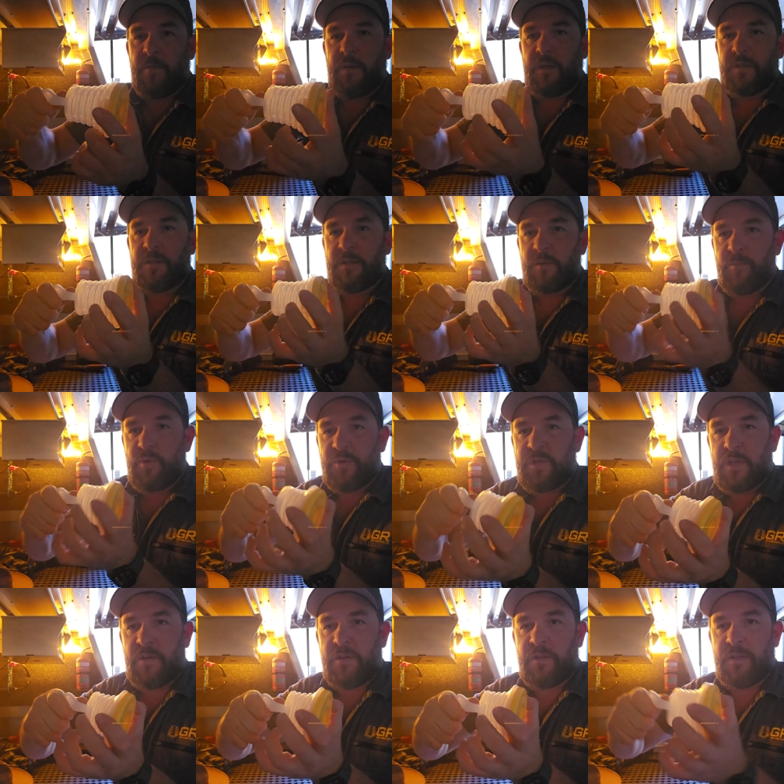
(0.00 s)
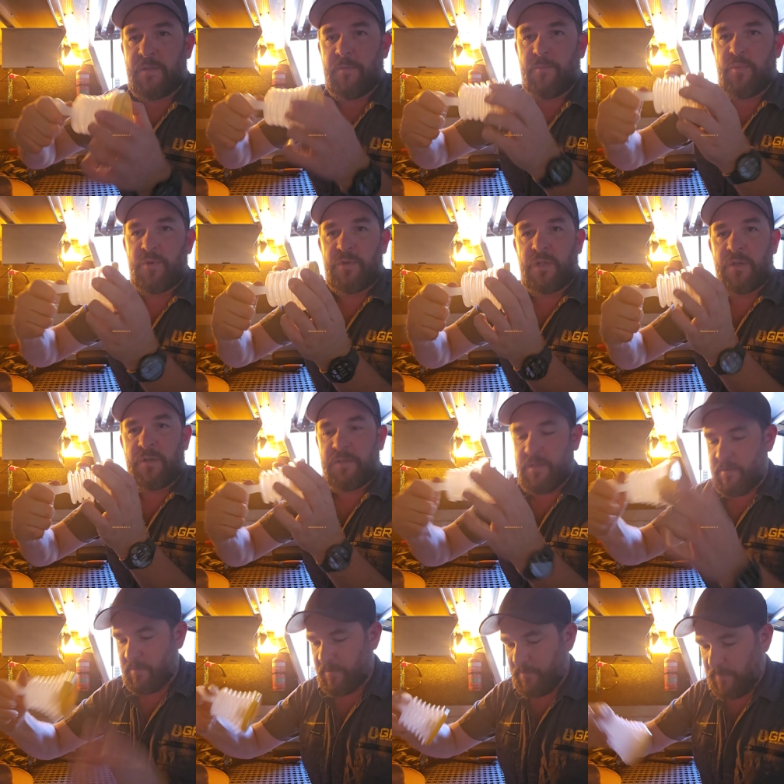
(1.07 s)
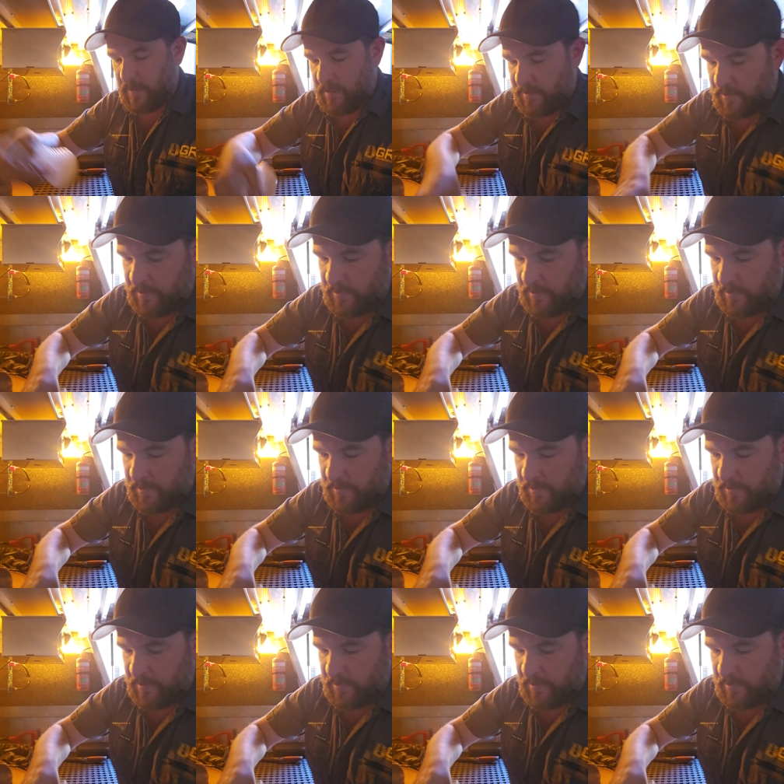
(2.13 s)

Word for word: it works. Push that on push that onto someone's face.